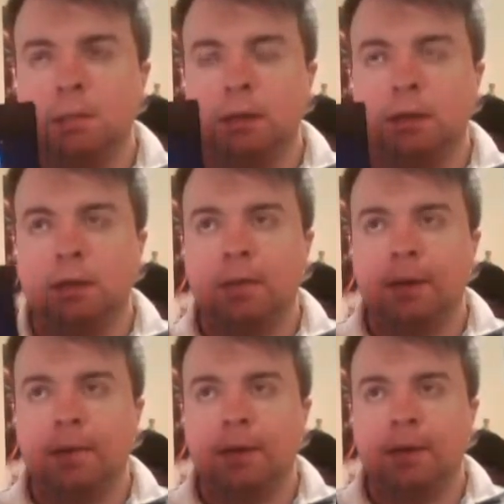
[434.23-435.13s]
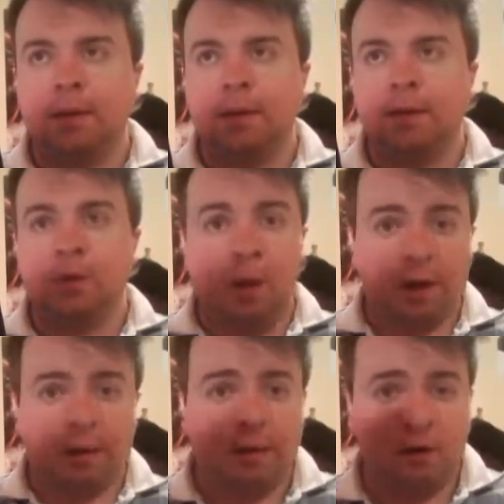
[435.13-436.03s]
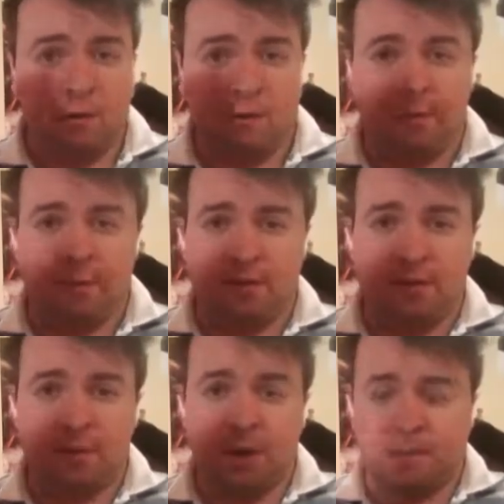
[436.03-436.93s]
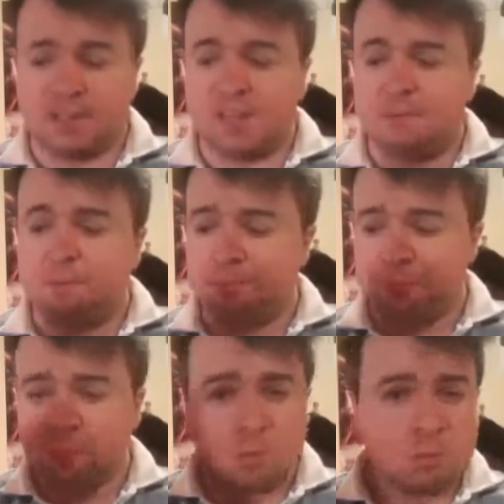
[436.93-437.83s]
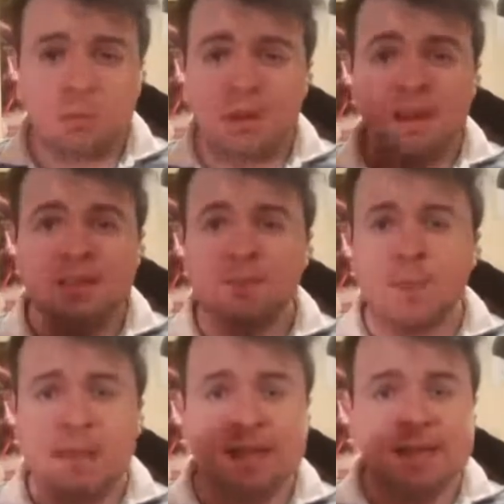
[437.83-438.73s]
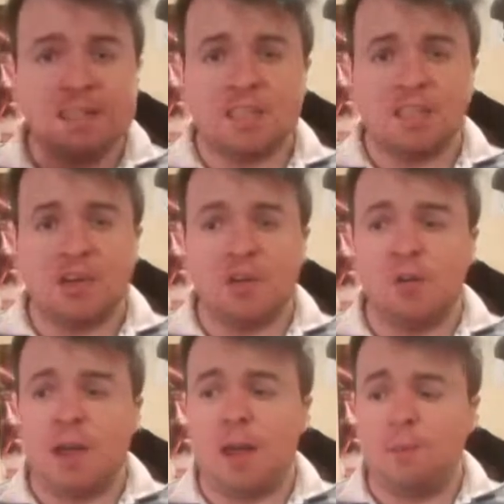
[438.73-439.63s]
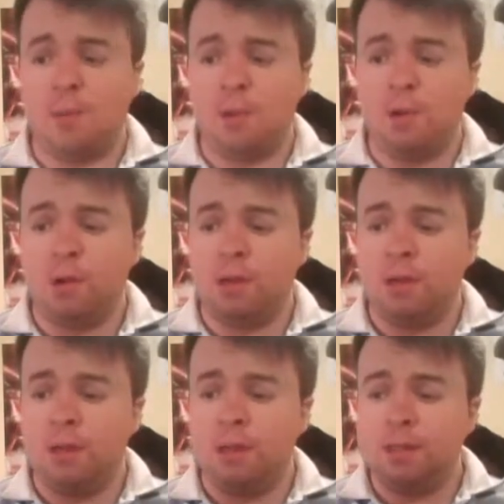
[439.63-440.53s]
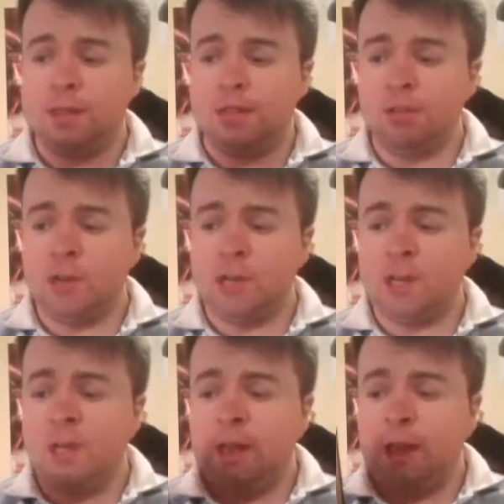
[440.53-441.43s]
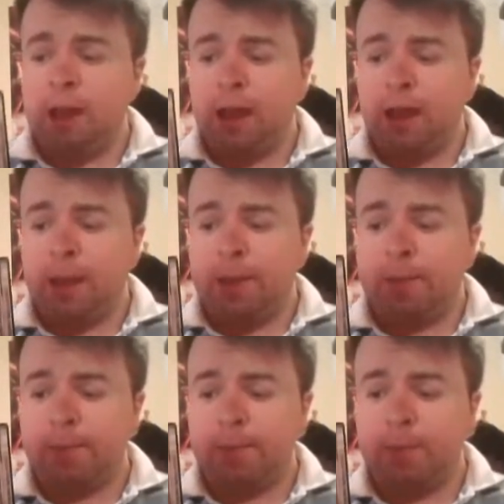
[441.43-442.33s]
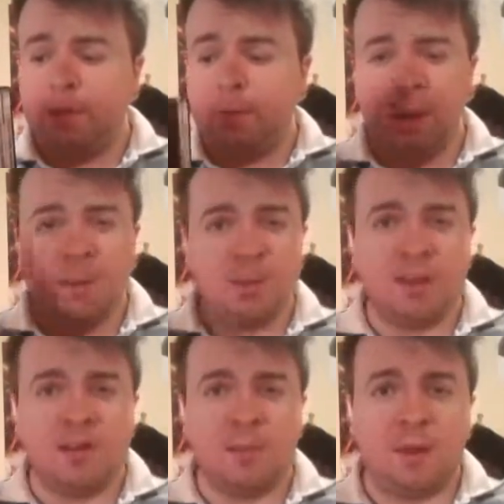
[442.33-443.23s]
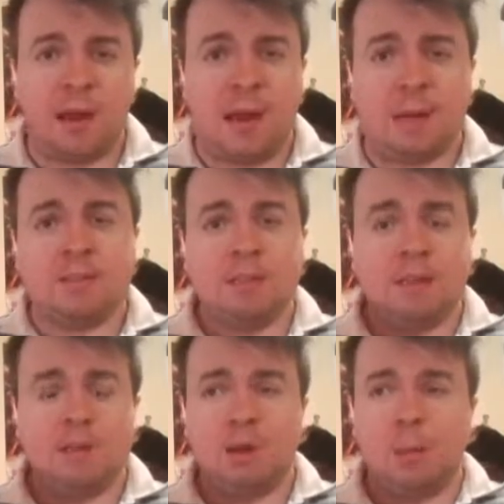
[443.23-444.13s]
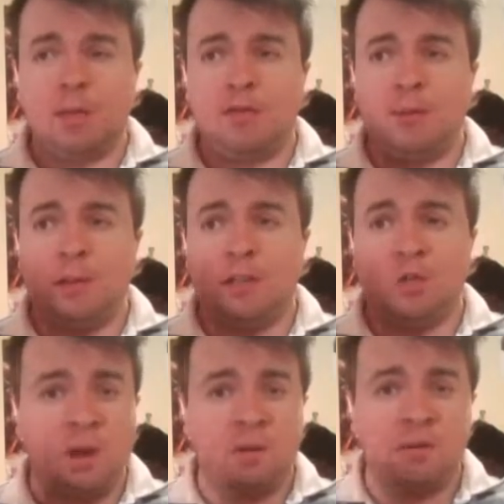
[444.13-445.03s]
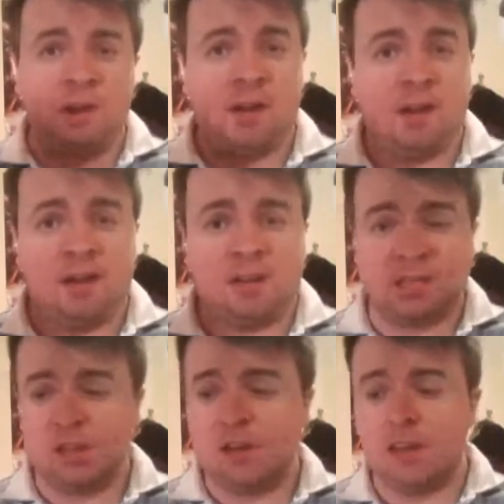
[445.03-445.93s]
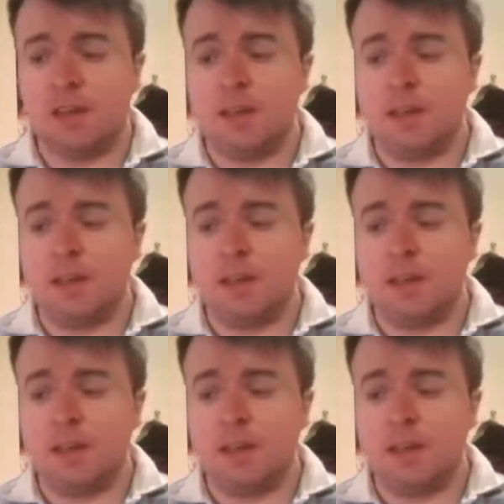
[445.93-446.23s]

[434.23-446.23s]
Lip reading: think I paid about €12 for this box set. Isn't bad. €6 per story. You could probably pick it up on Amazon probably for about £12.99 sterling.